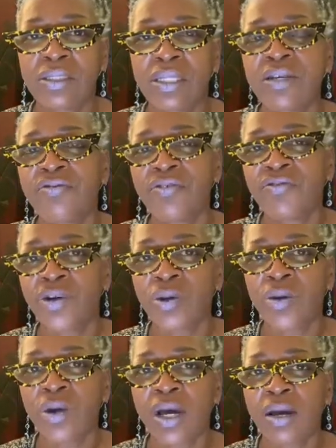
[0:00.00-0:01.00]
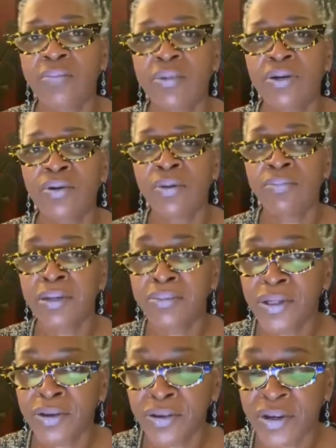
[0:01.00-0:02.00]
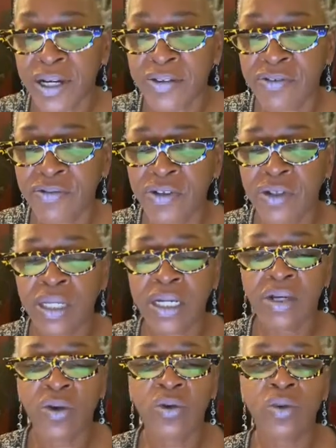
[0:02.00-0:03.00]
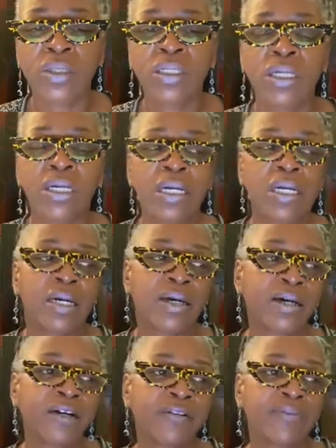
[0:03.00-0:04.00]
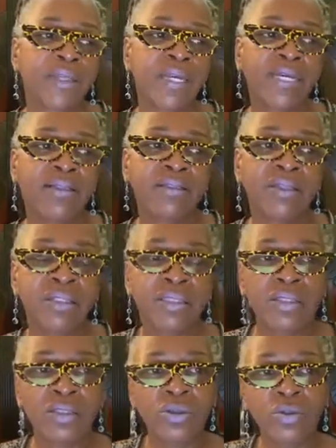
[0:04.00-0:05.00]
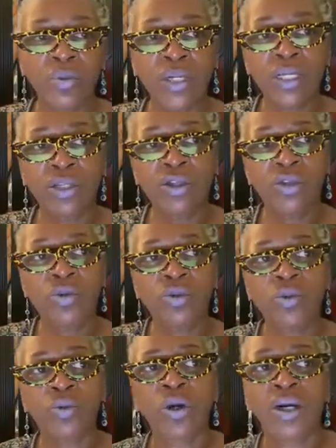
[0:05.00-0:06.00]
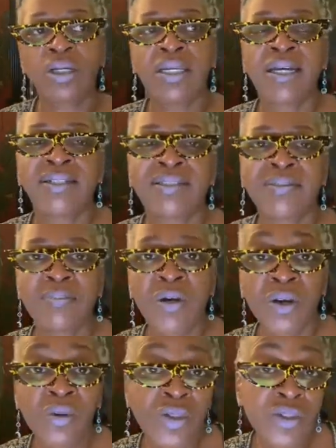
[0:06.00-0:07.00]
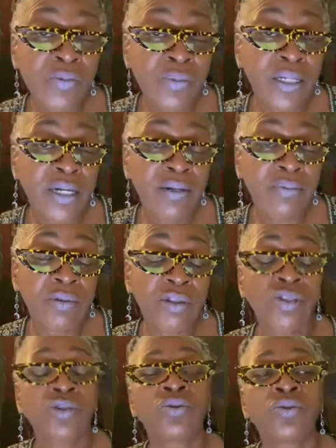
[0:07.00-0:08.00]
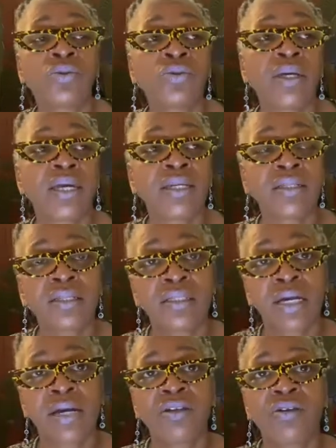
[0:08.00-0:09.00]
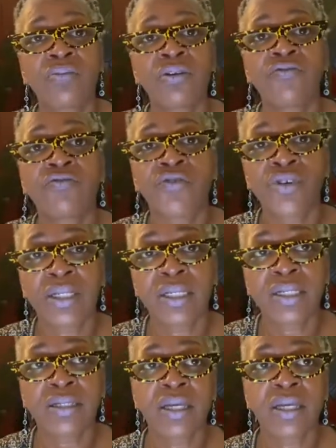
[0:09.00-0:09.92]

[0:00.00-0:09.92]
Think of a photocopy or a mimeograph if you're that old. And this is when you are not supposed to be able to edit the document freely.